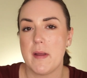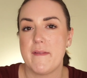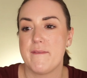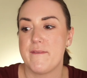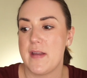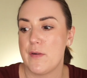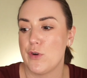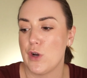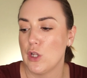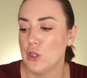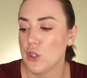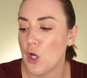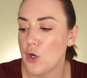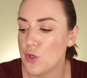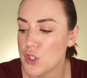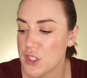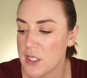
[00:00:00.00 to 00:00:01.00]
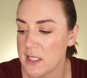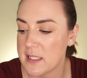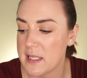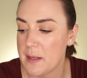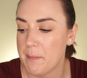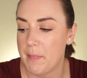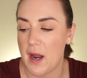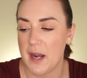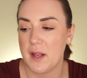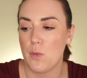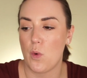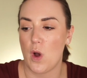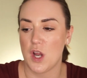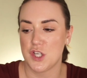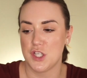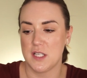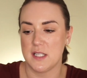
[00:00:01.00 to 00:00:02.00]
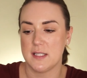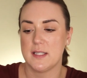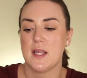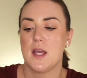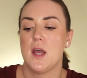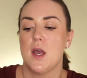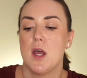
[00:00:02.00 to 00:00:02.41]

my favorite lotions and body washes